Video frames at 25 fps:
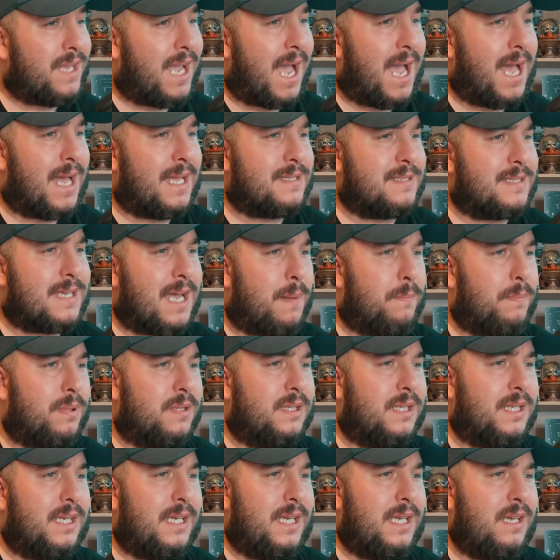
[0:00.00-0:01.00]
And I
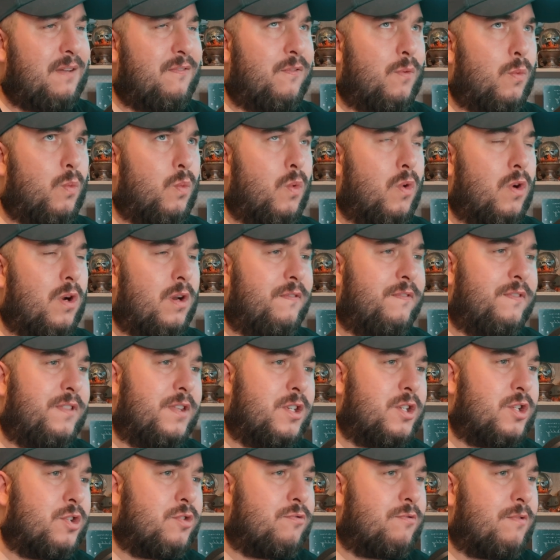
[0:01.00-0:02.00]
believe one of
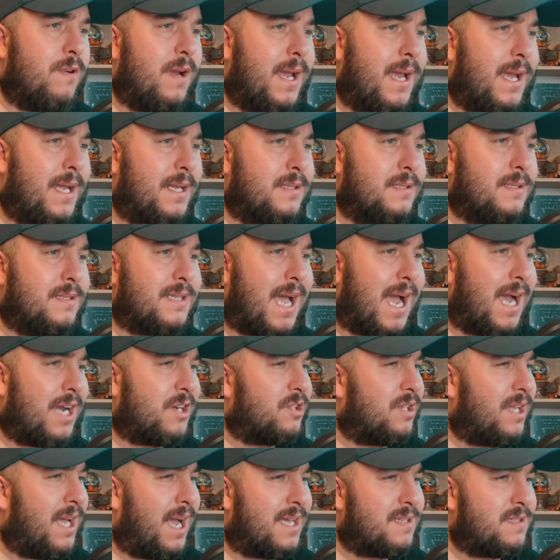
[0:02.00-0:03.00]
the trains
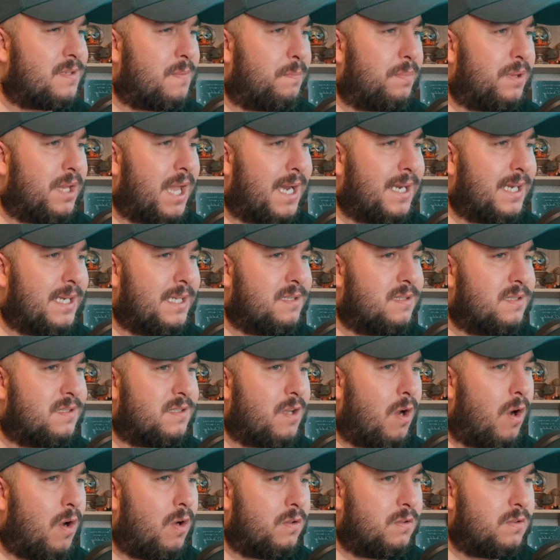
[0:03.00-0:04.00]
actually has a plaque
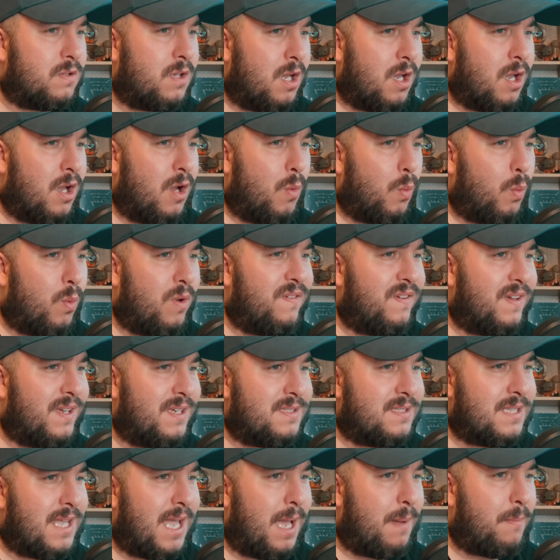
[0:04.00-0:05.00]
installed with
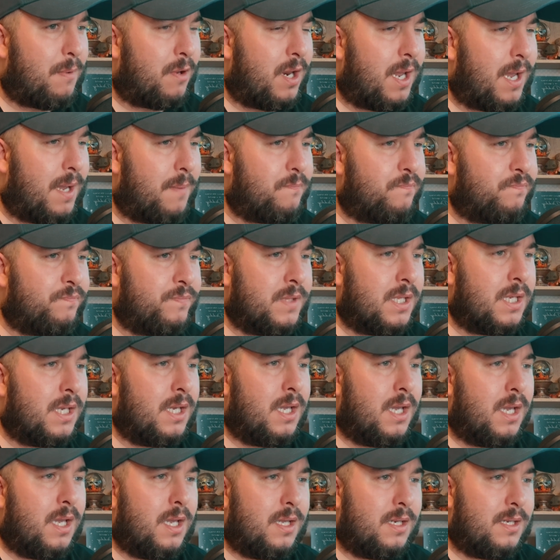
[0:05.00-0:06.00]
his name on it.
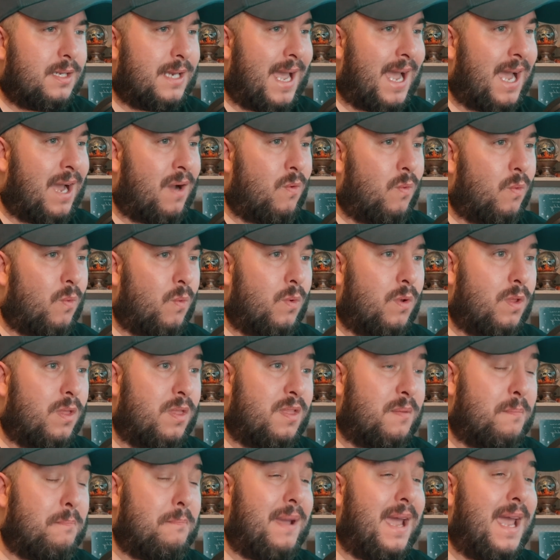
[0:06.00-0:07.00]
Now,
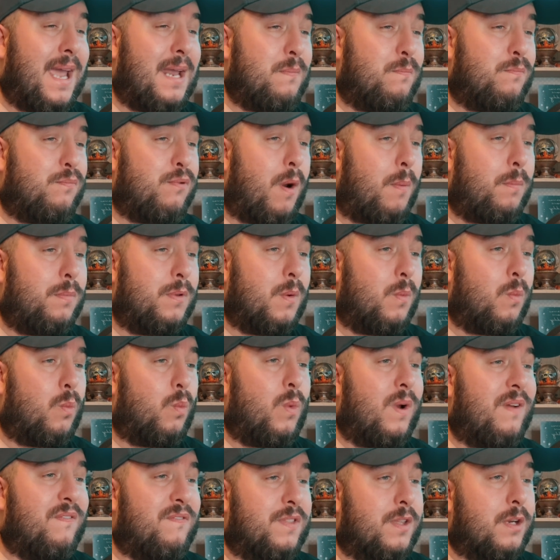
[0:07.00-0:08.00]
the main
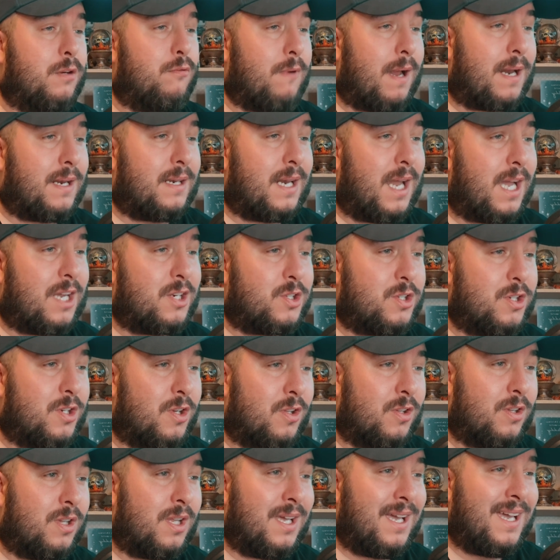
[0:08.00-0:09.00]
problem with the Grand
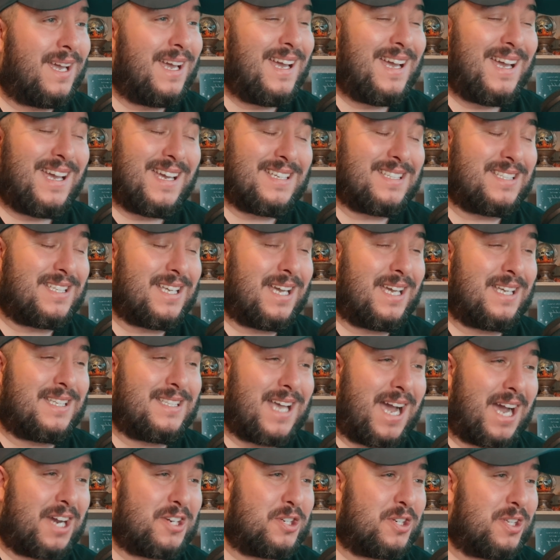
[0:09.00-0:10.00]
National is that
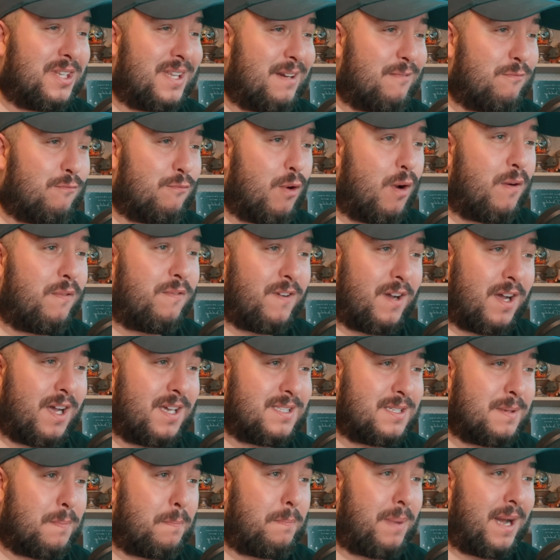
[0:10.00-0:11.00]
it's actually rough
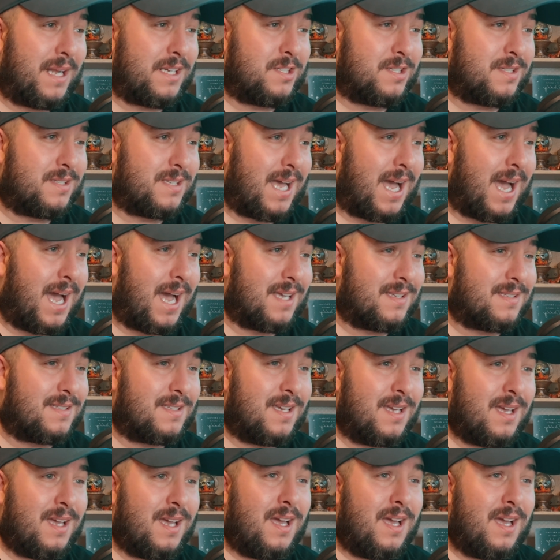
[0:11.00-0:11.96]
as a badger's arse.